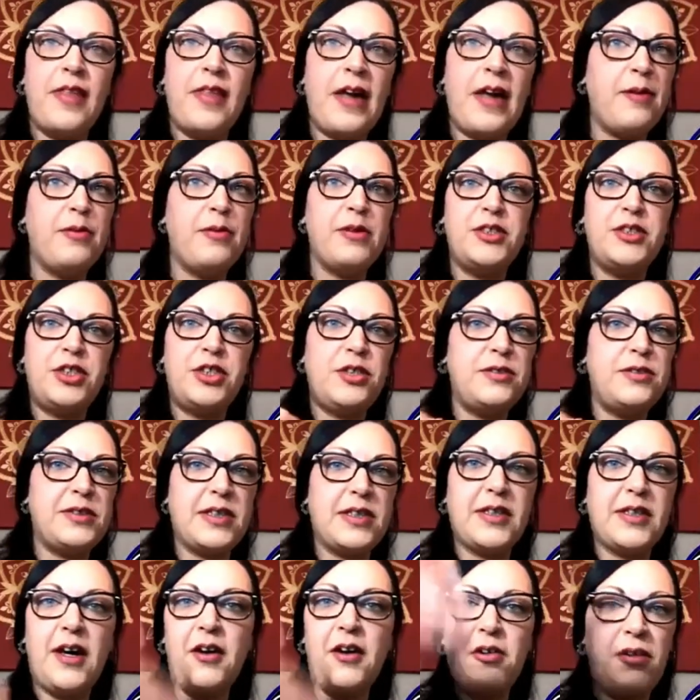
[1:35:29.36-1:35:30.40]
were due to
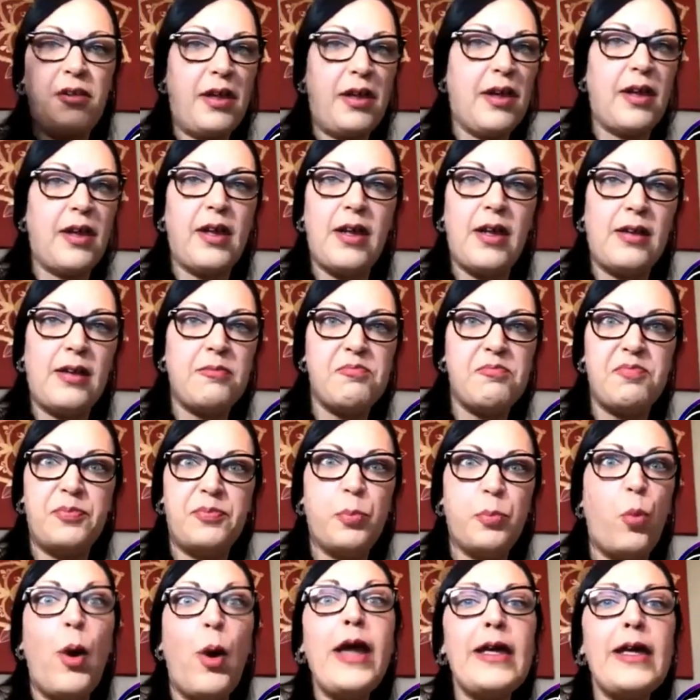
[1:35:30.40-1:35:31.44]
go like in
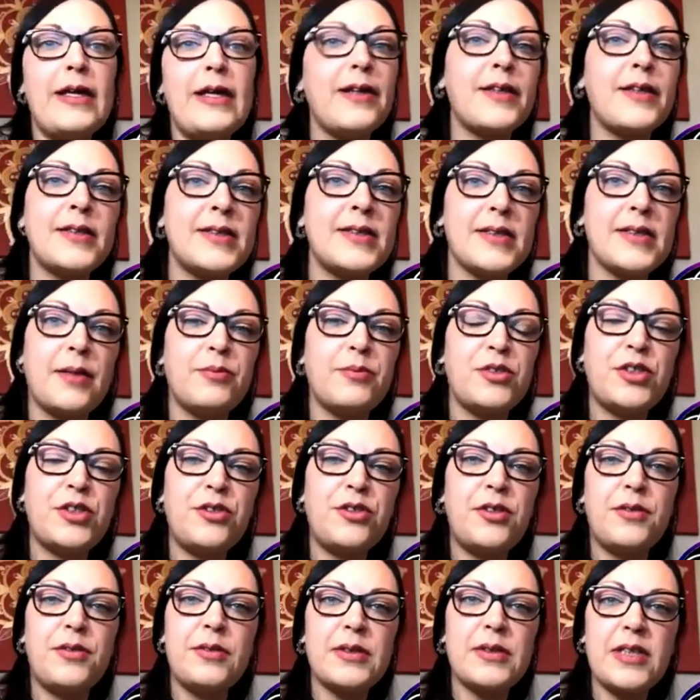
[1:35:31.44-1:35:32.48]
weeks. I'm sure
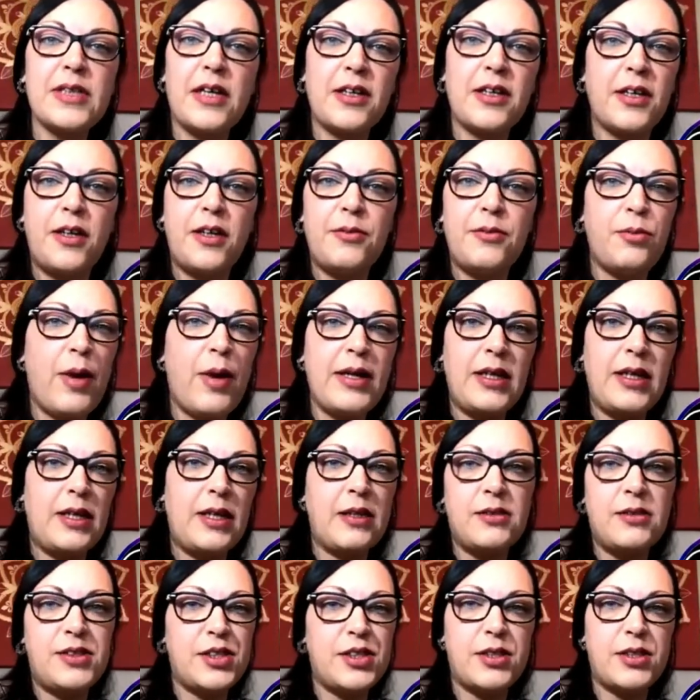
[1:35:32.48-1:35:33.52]
it was like you went
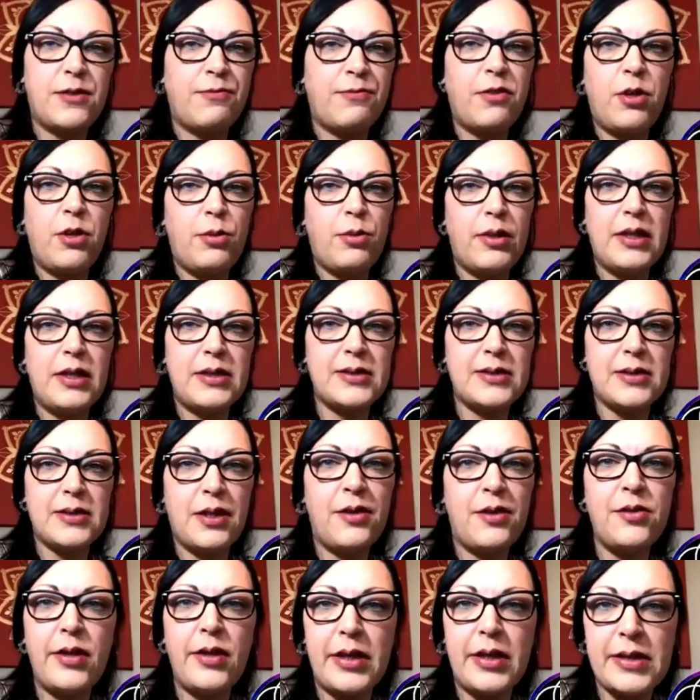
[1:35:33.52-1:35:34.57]
in just a few weeks'
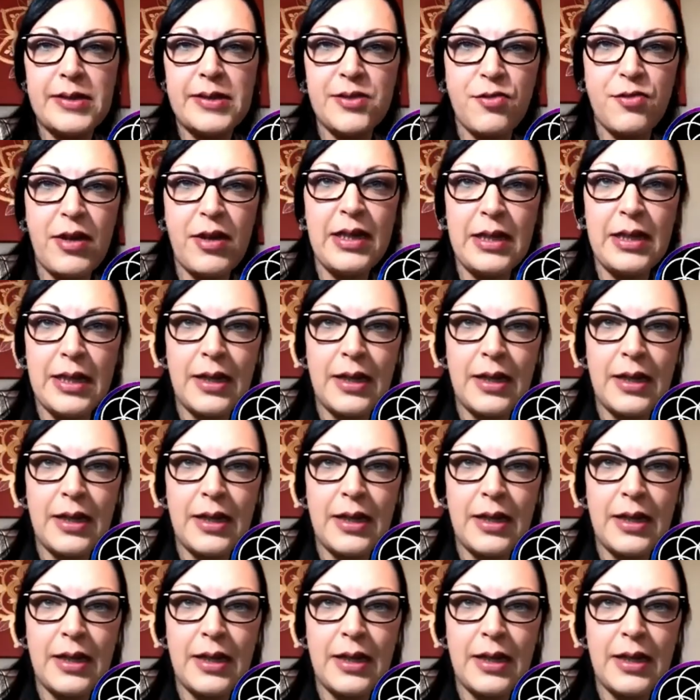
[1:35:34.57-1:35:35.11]
notice, really.